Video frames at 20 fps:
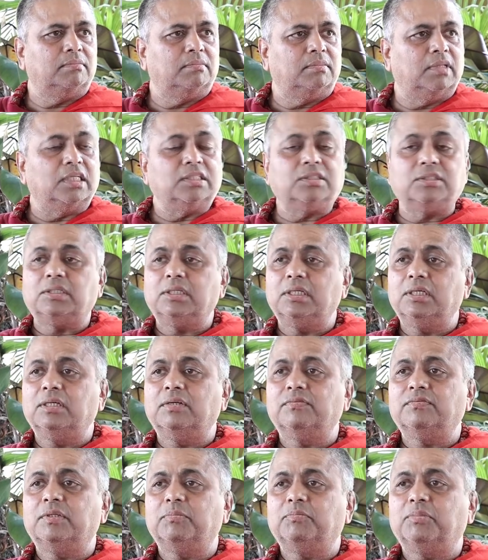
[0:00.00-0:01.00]
mastering
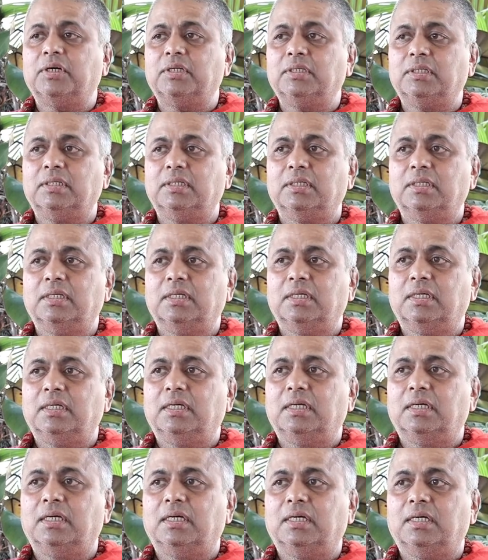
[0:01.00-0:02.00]
of the body.
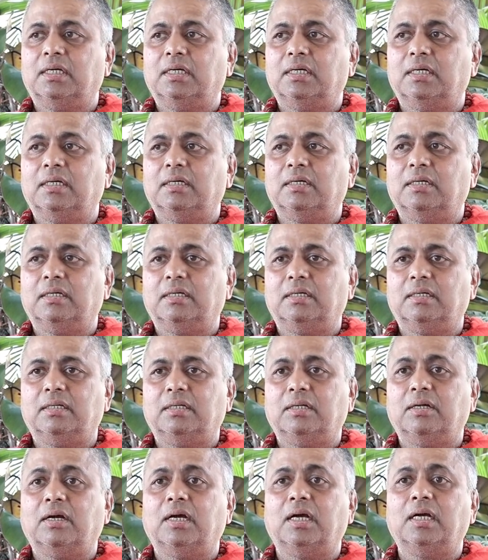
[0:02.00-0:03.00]

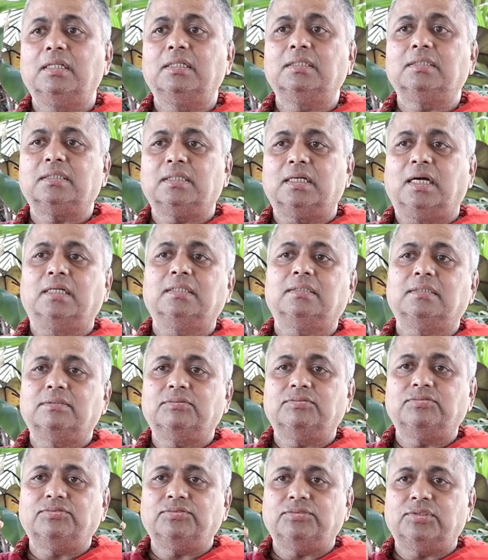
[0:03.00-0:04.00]
Now I'll start
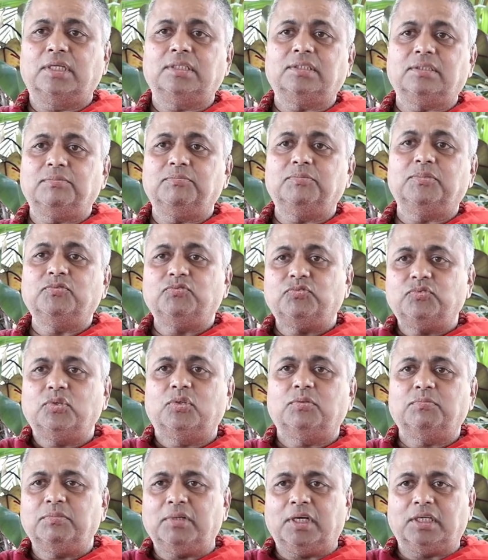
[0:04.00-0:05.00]
first
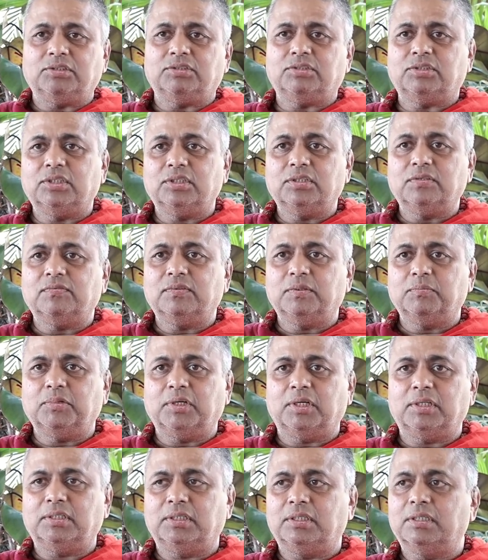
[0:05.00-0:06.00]
before mastering of the
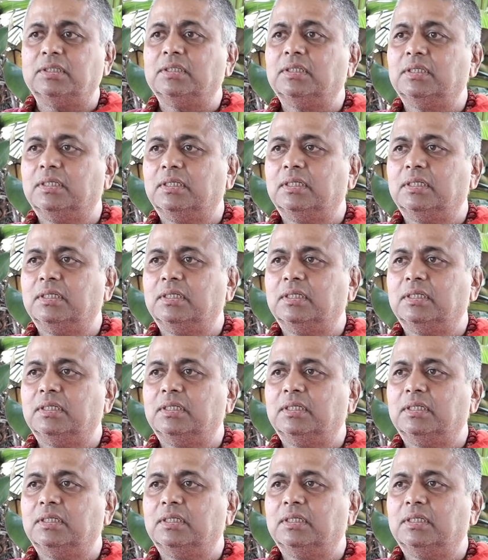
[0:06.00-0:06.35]
body.